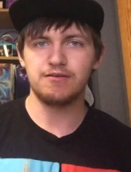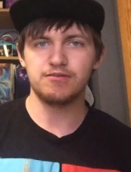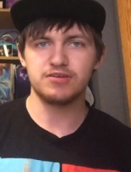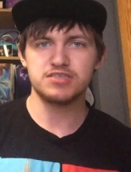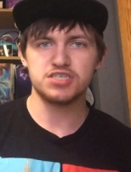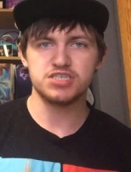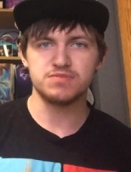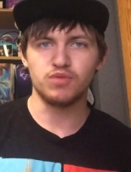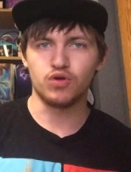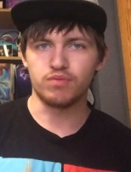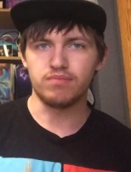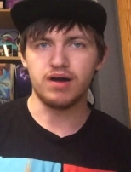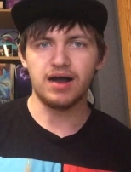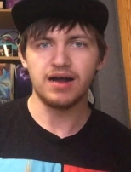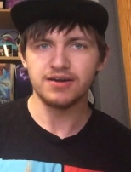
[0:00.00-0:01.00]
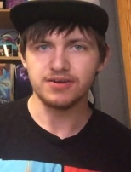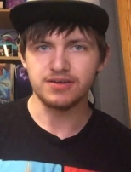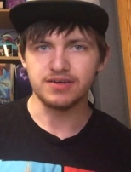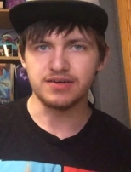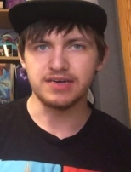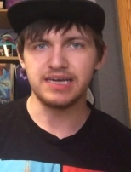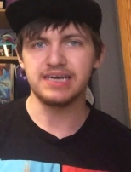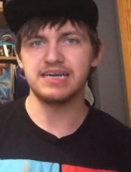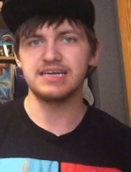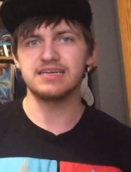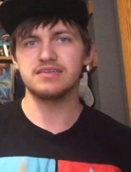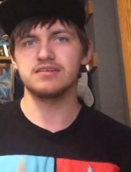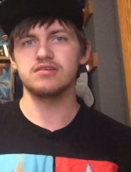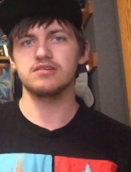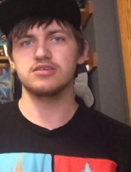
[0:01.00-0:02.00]
which is more modern
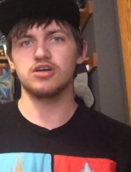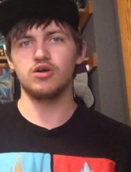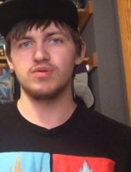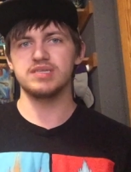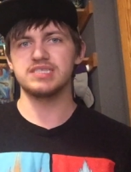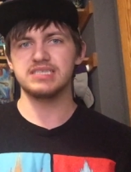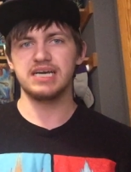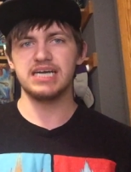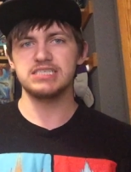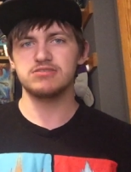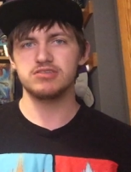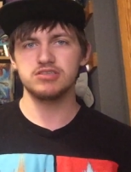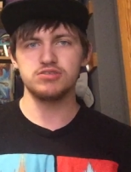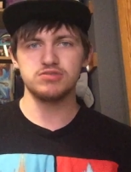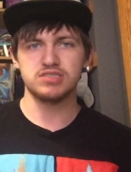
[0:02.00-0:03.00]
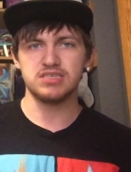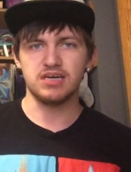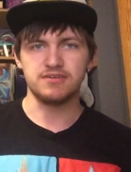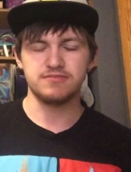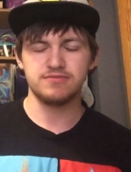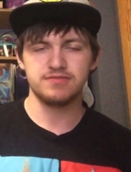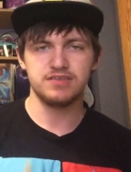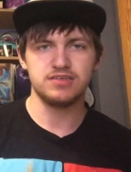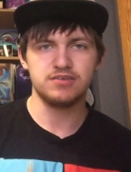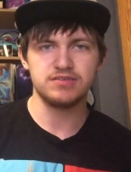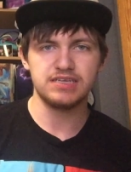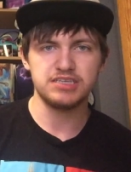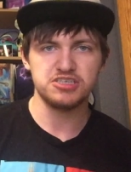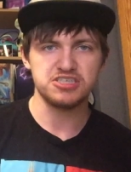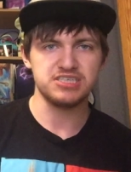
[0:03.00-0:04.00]
and coincides with the new stuff, you know,
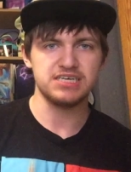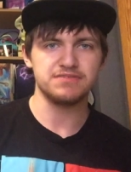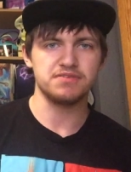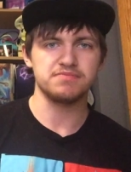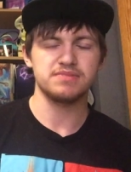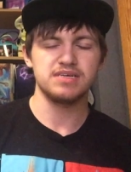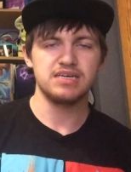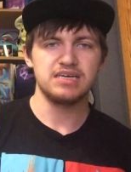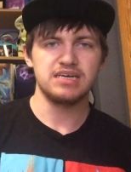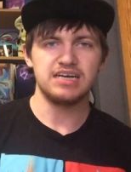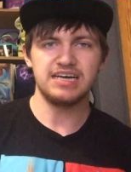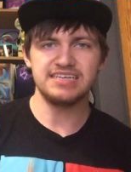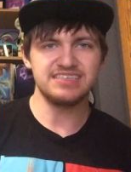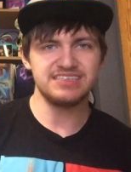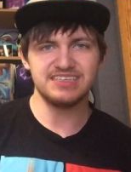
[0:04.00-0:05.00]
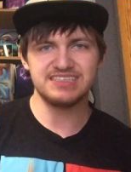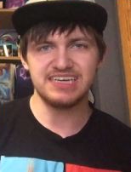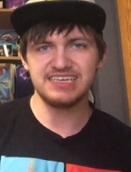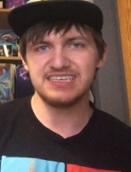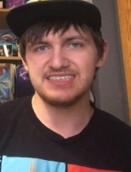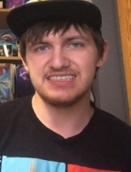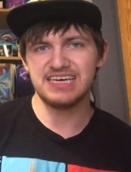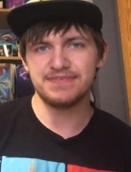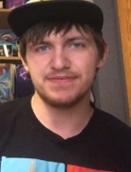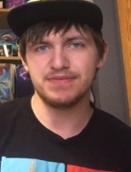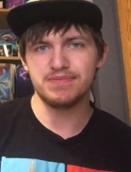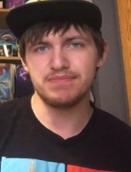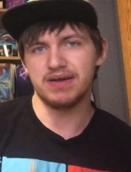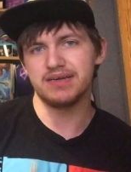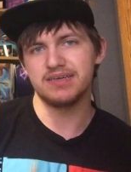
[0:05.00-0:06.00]
that you could give them. The deck doesn't have to
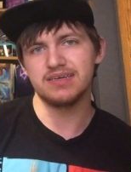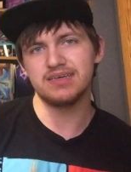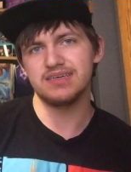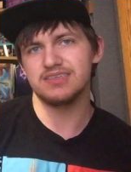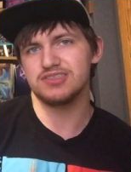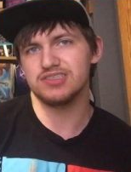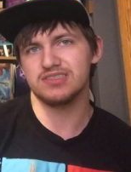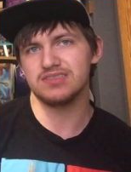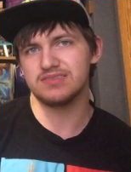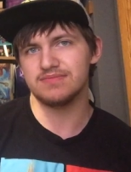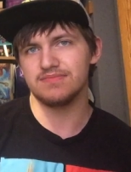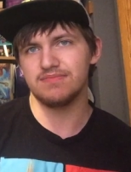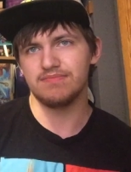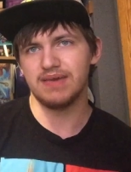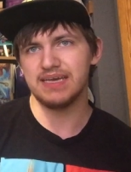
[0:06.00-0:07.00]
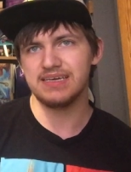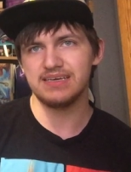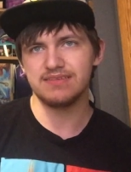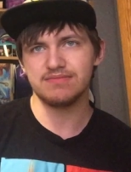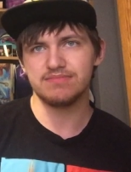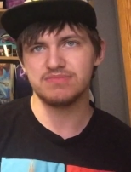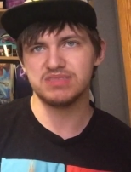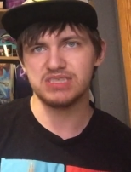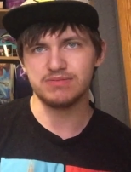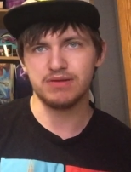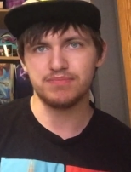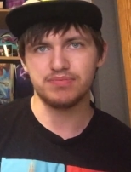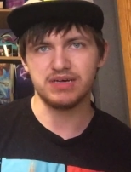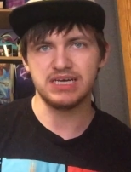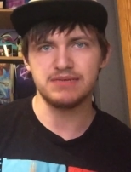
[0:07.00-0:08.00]
be meta, just make it
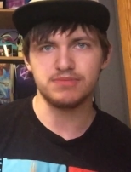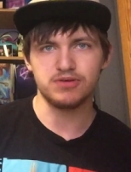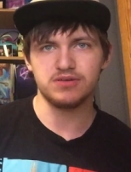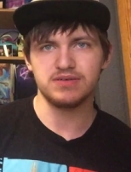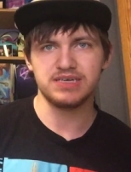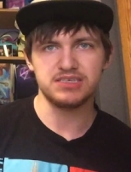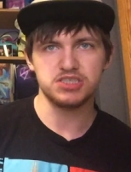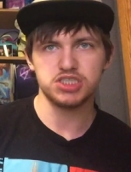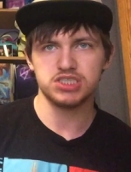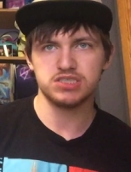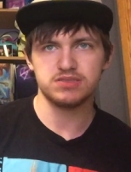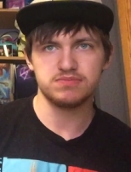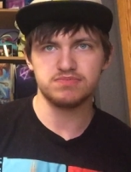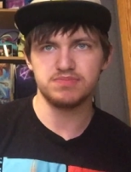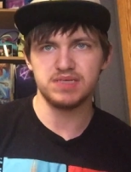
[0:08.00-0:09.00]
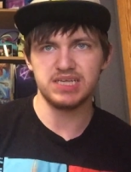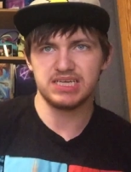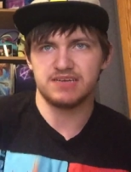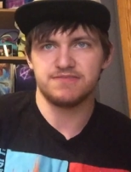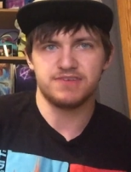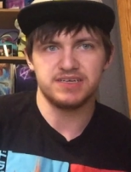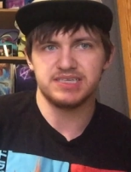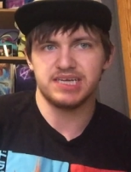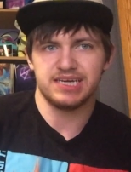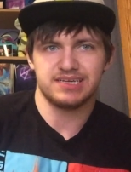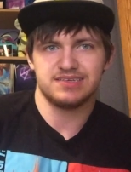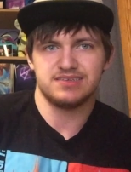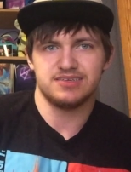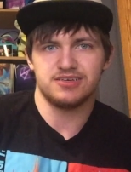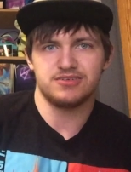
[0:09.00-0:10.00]
somewhat playable and just be like a fun
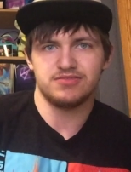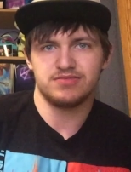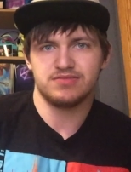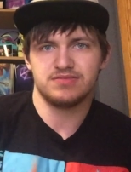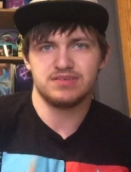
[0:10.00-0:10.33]
deck, you know?